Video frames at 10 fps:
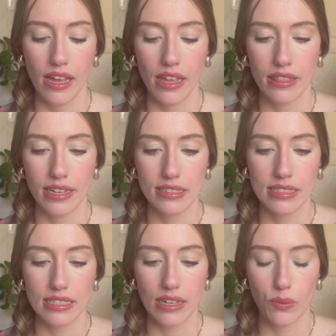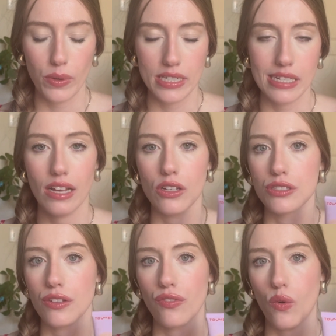This retails
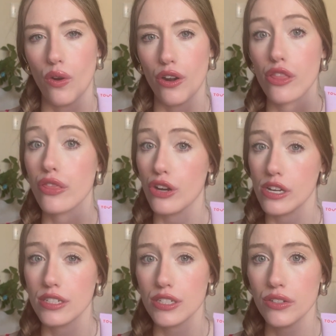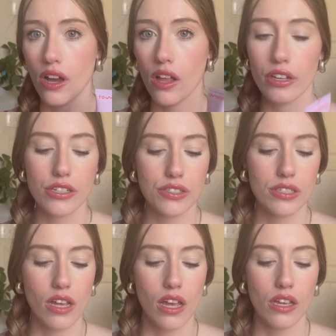for $32.
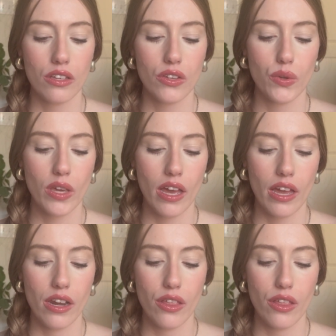You get